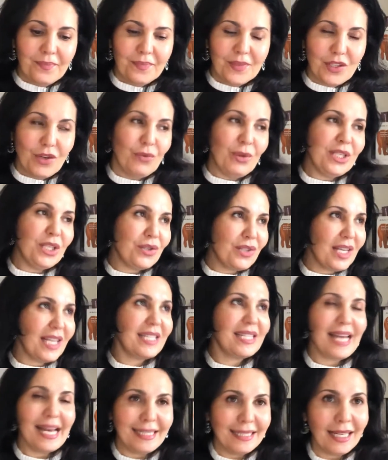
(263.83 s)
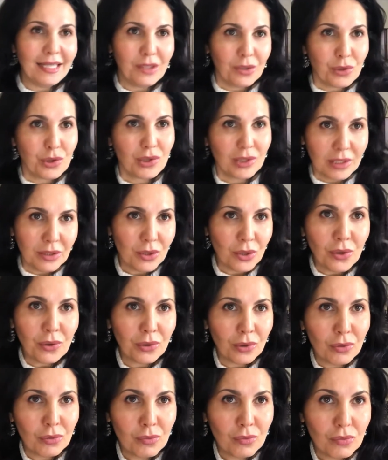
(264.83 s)
So when you say senden
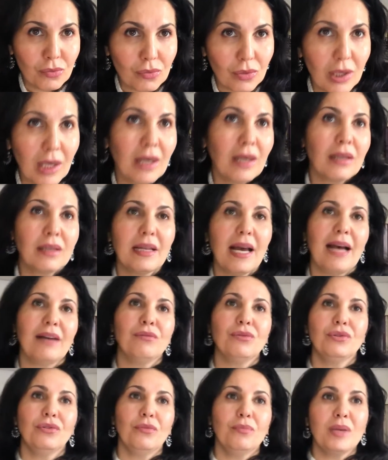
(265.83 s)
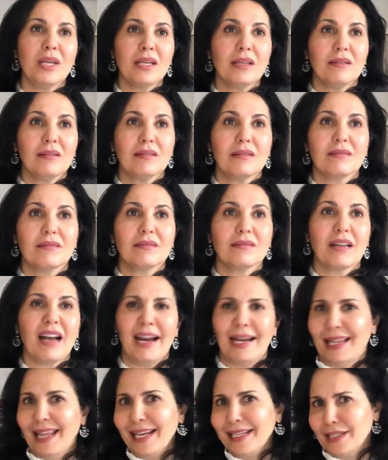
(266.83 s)
hoşlanıyorum, that would mean
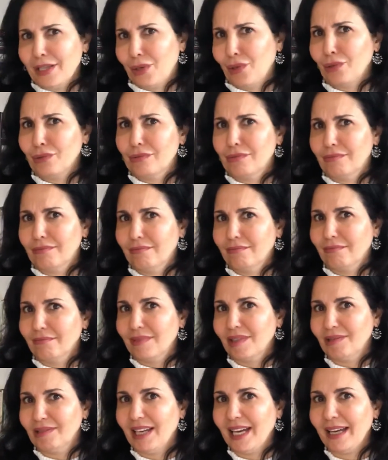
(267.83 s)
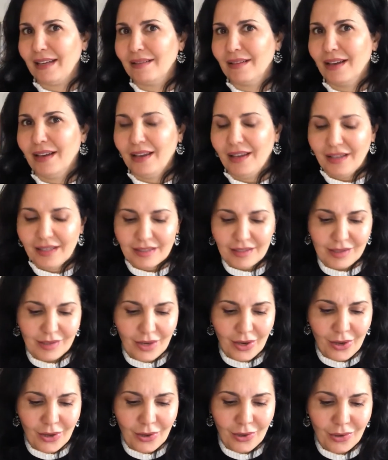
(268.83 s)
I like you, okay?
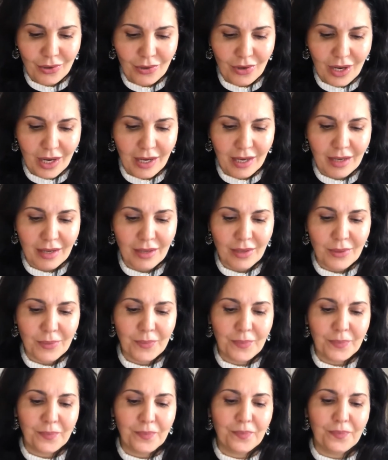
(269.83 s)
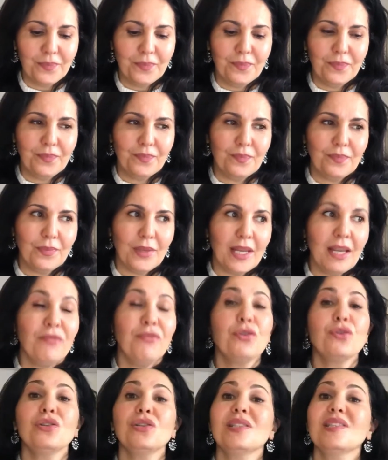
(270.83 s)
So if
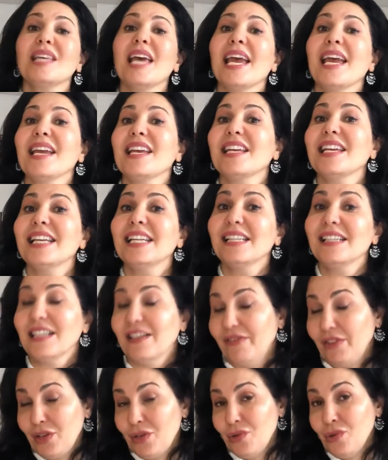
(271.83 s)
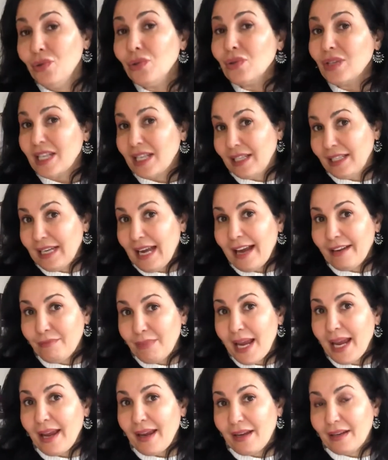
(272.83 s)
you use
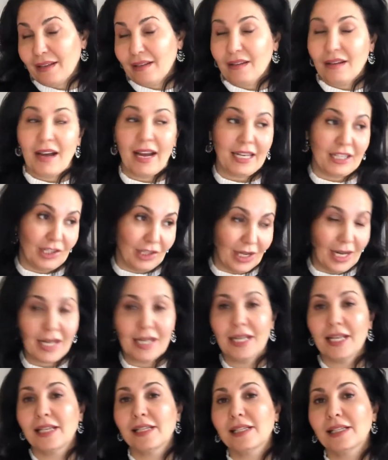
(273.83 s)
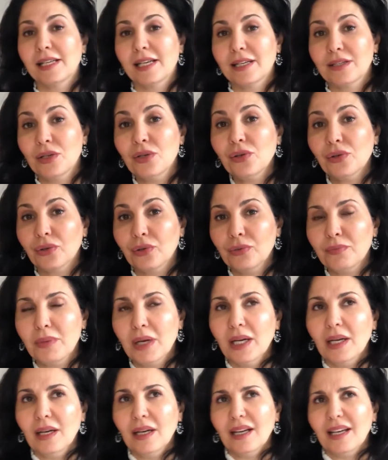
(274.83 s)
ilgilenmek, şeyle ilgileniyorum,
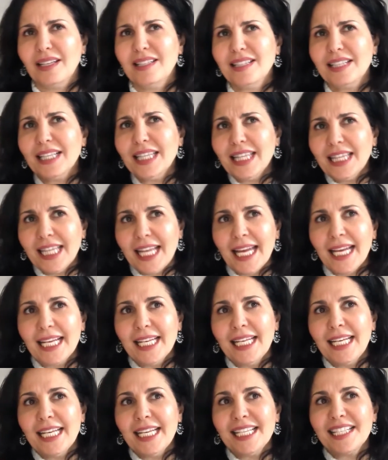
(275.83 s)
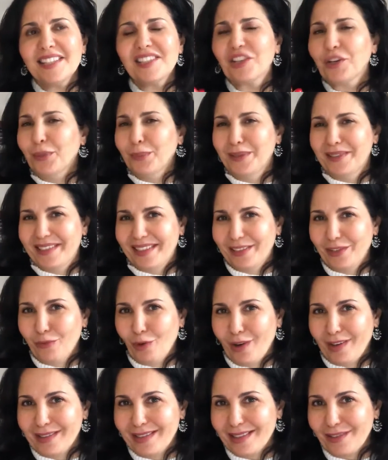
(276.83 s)
it's the least committed
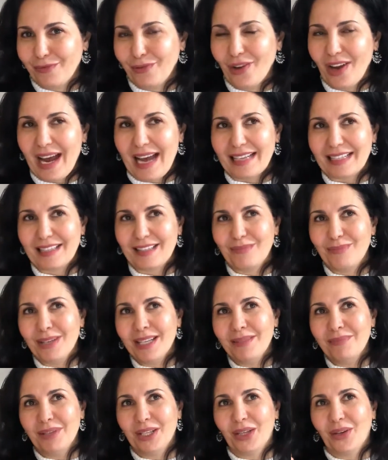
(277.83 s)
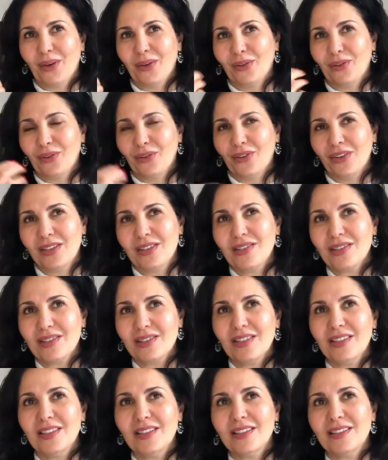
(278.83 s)
ones if you ask me, because you're
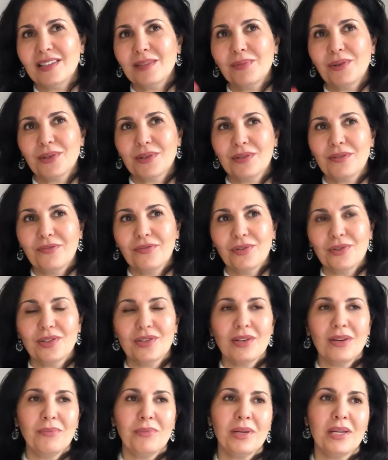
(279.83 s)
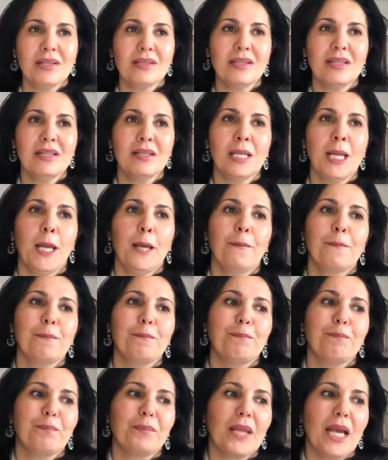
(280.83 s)
interested in this person for some reason.
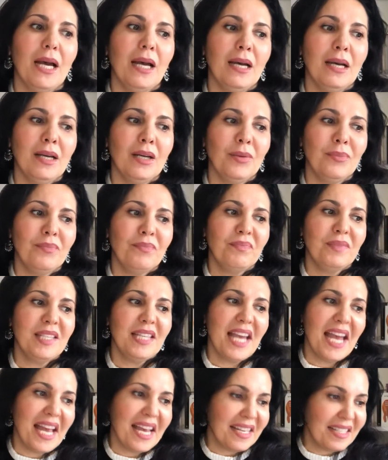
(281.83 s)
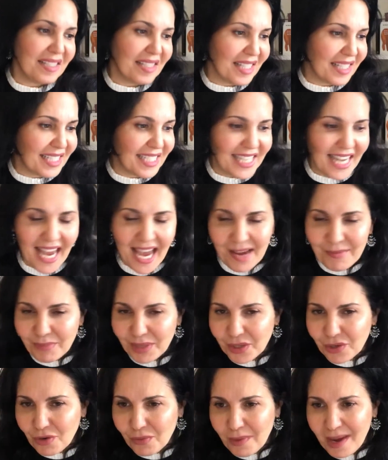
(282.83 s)
Yes, it can
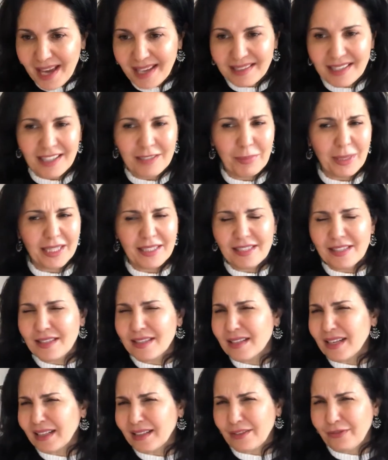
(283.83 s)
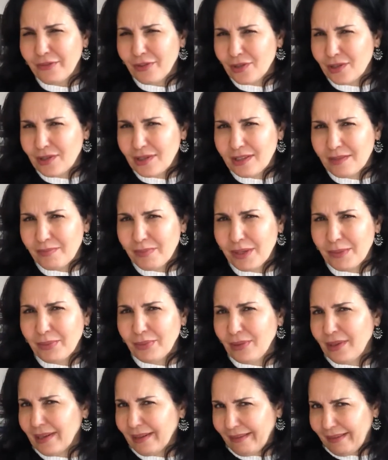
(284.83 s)
be romantic, but this is not the first thing
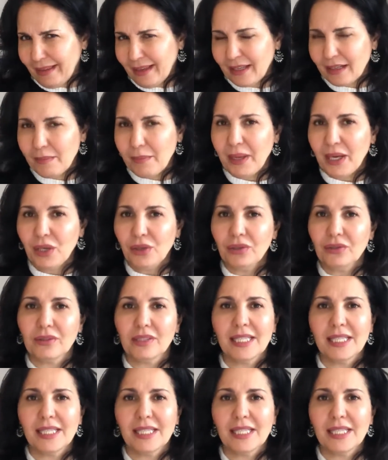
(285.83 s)
people are thinking about.